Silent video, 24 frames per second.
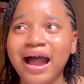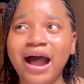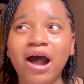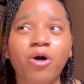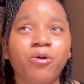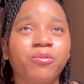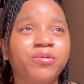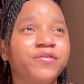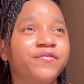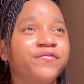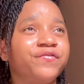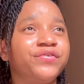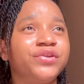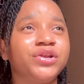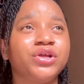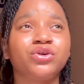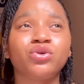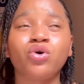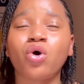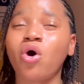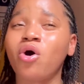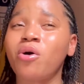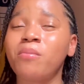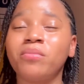I'll be
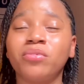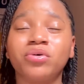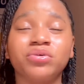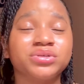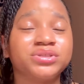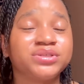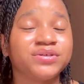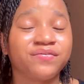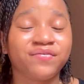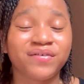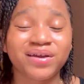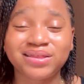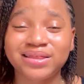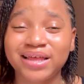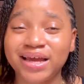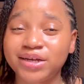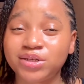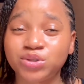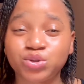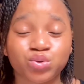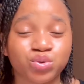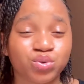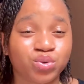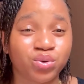feeling
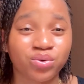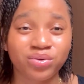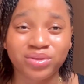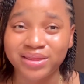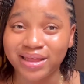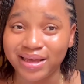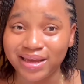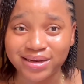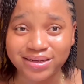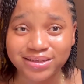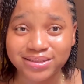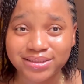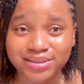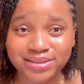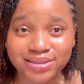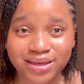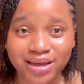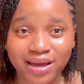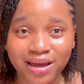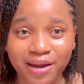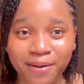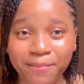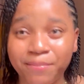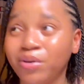unmotivated to do
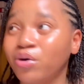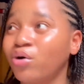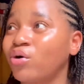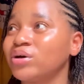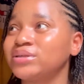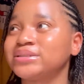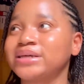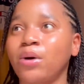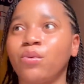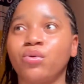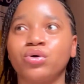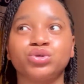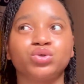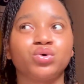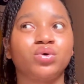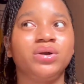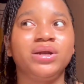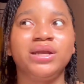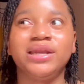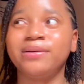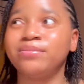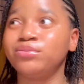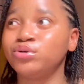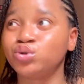things because I was
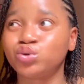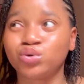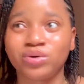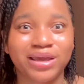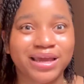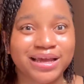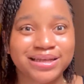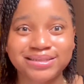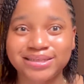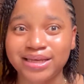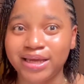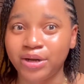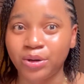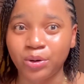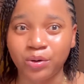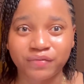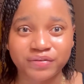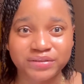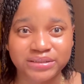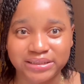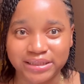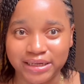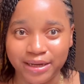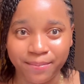unable to get
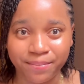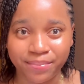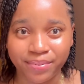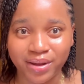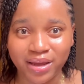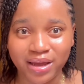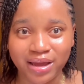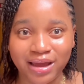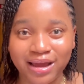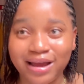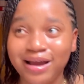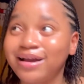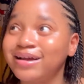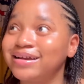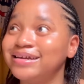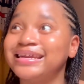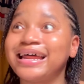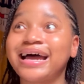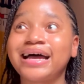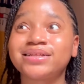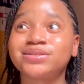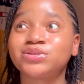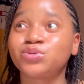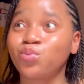enough sleep.
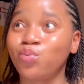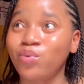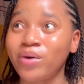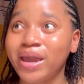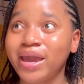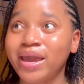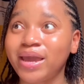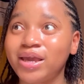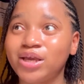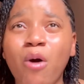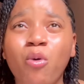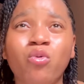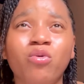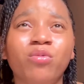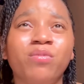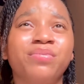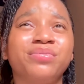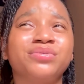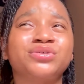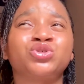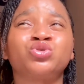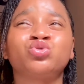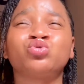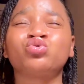That way, I will
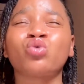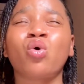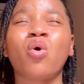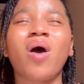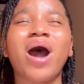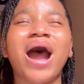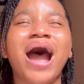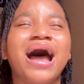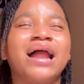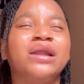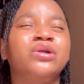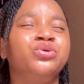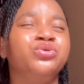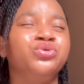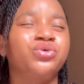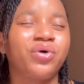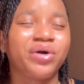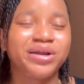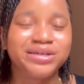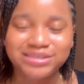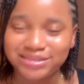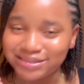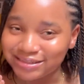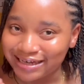be so
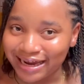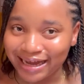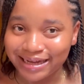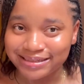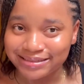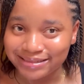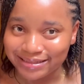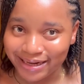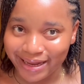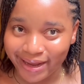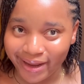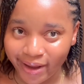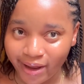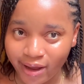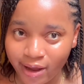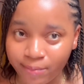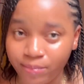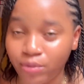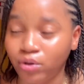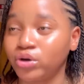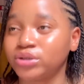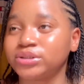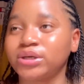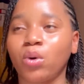annoyed that day
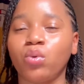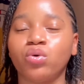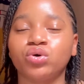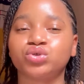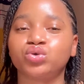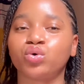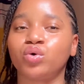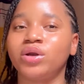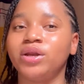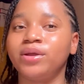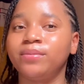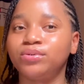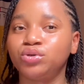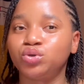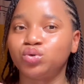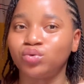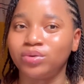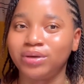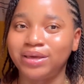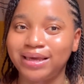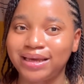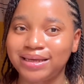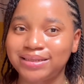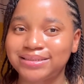because I was unable
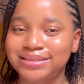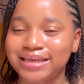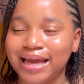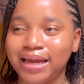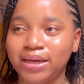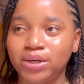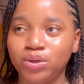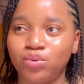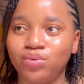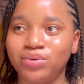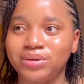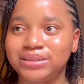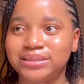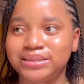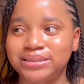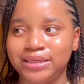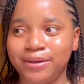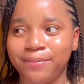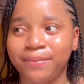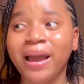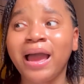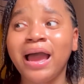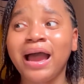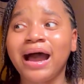to get adequate
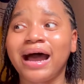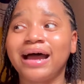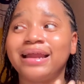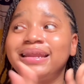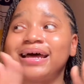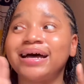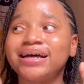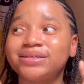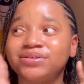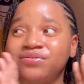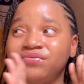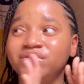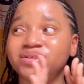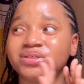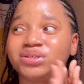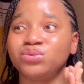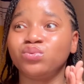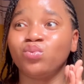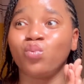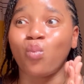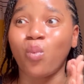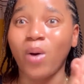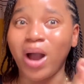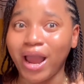sleep. And that's the
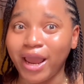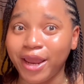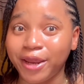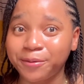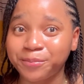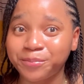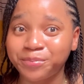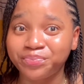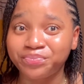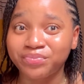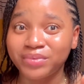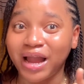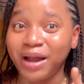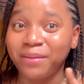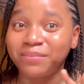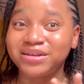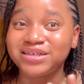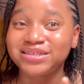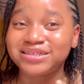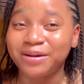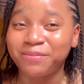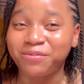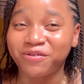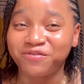reason why I'm
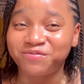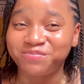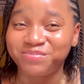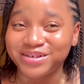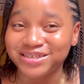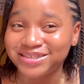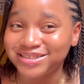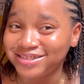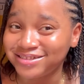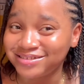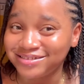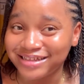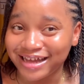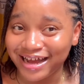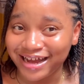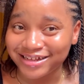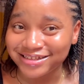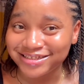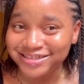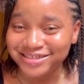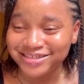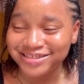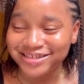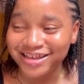this type of person
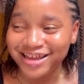that,